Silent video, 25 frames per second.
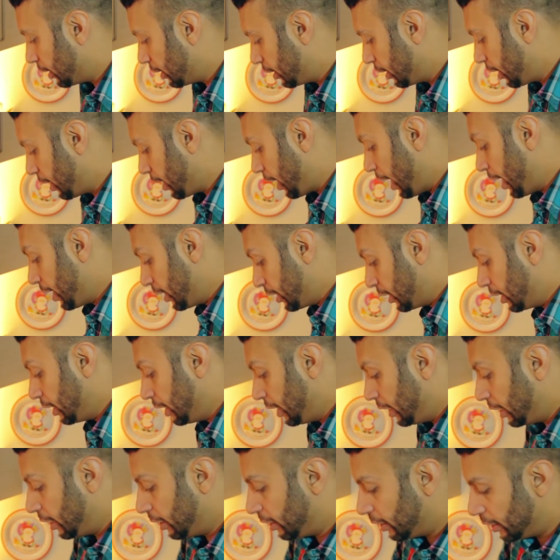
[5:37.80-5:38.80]

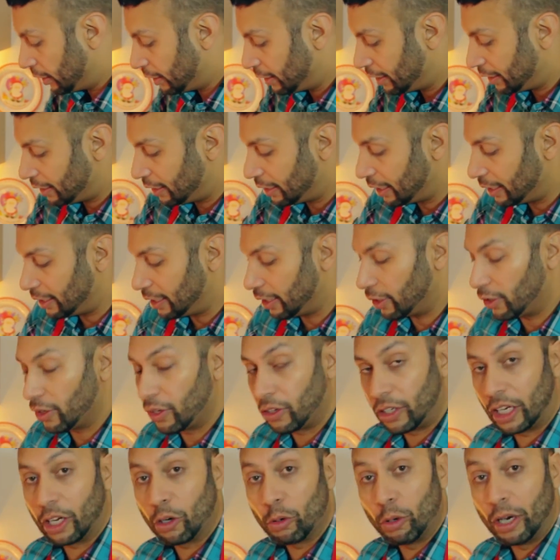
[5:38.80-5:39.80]
actually sitting
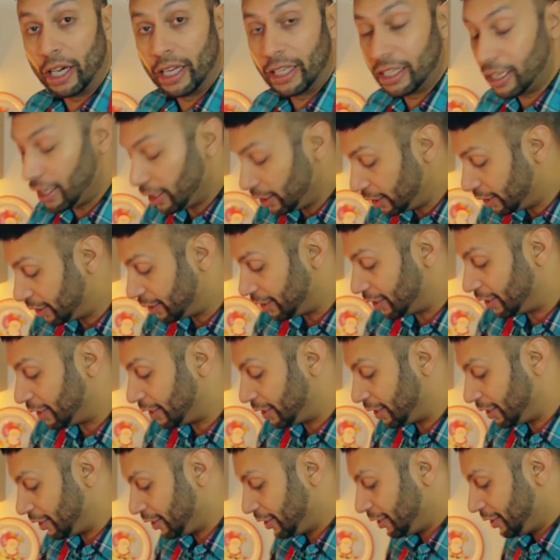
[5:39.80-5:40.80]
on it quite nicely.
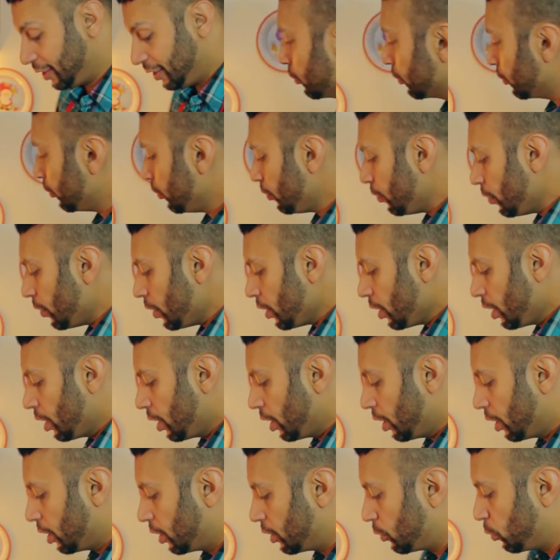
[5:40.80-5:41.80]

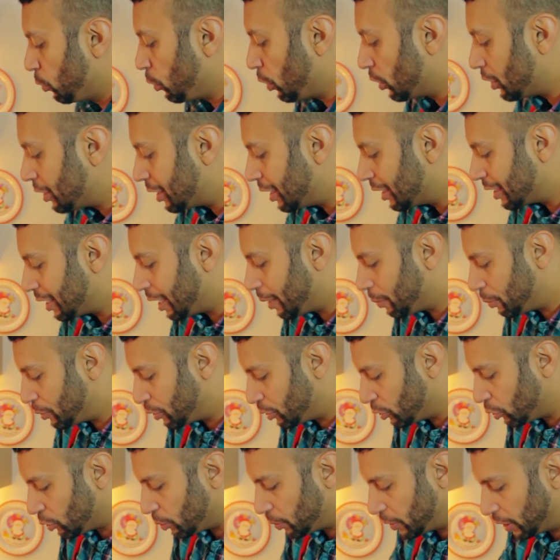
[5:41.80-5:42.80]
Because once it's
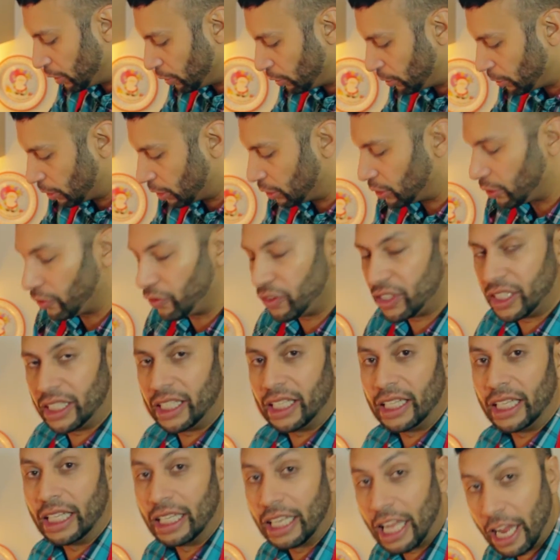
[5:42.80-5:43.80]
absorbed it all, because
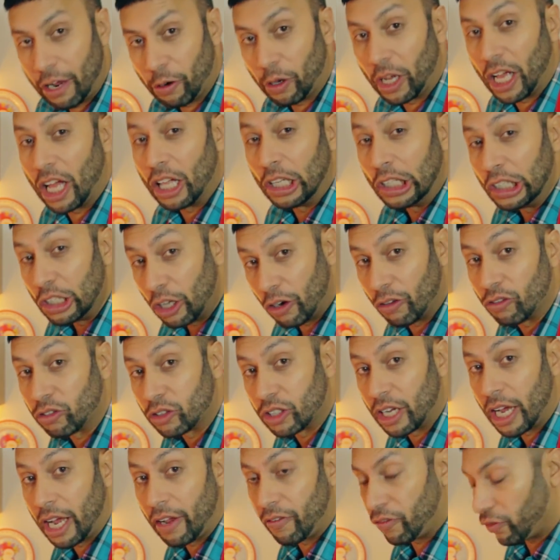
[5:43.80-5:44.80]
obviously you're allowing a lot of
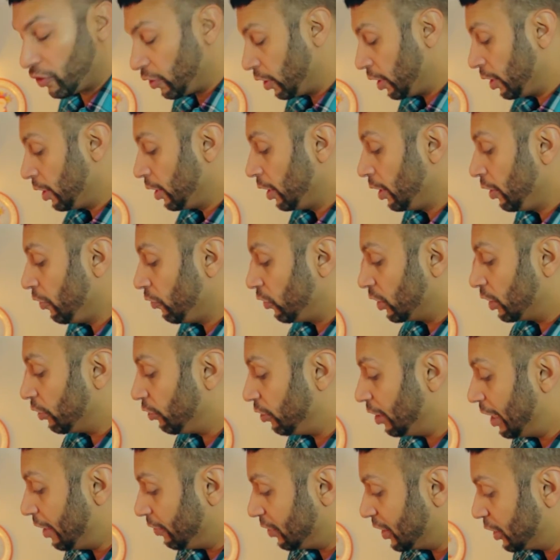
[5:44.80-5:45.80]
time for the
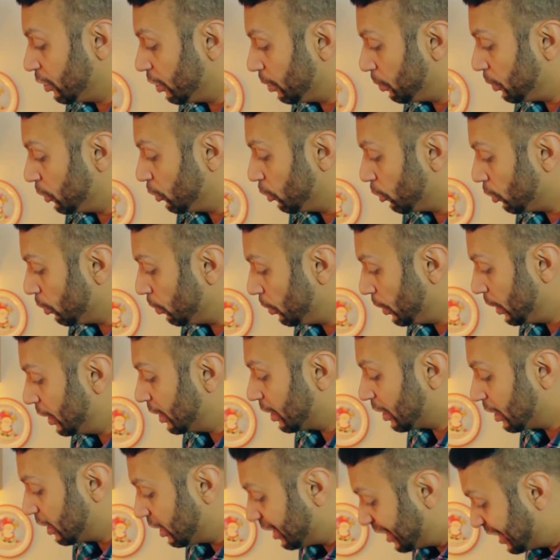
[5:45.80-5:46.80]
flavours to absorb, it's
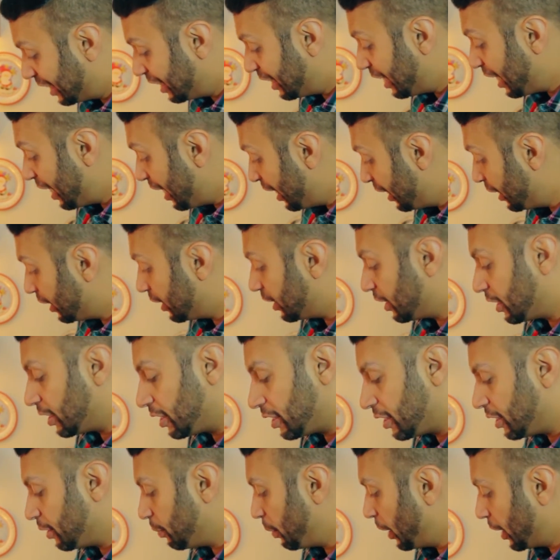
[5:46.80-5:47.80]
going to taste
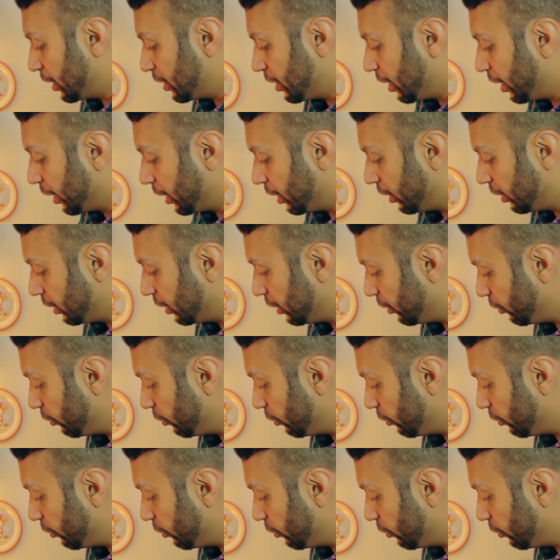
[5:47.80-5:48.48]
spectacular, it